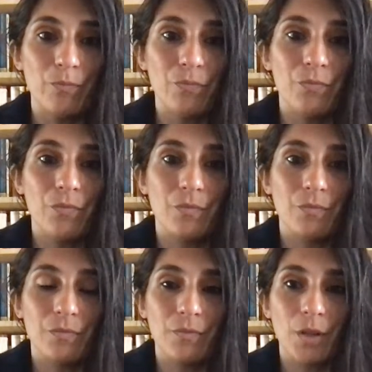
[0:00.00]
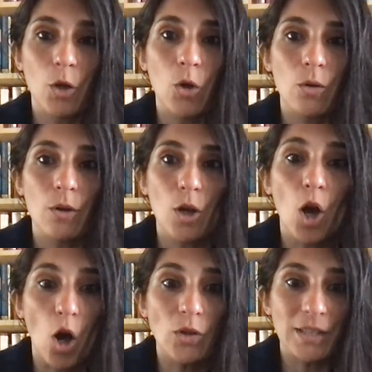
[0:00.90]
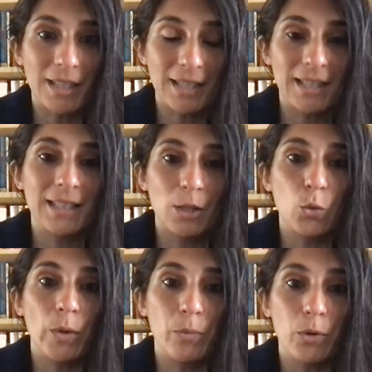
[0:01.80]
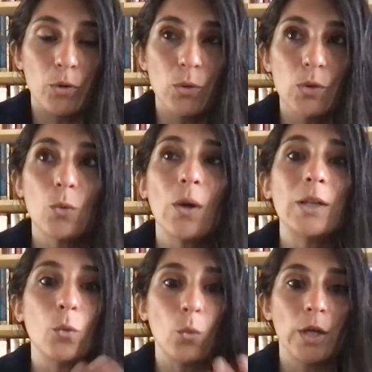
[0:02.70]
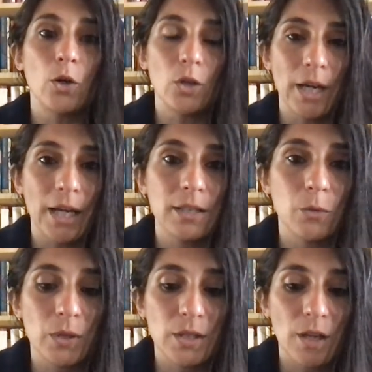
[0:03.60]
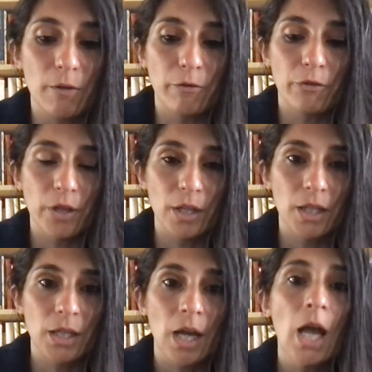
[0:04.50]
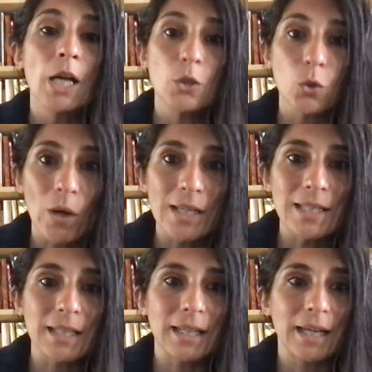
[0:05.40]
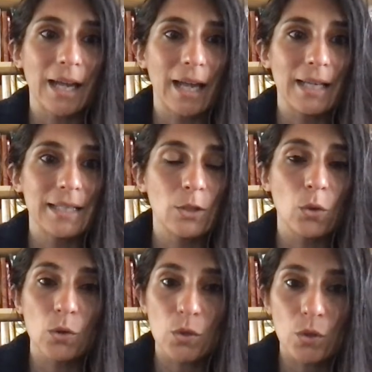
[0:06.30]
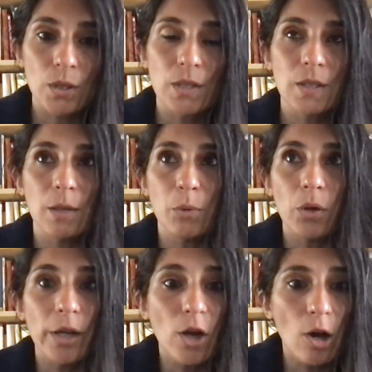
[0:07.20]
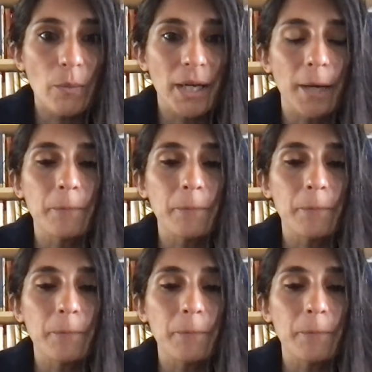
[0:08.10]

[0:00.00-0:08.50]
mm, content that we produce when we connect with something. So, as it concerns the prolegomena,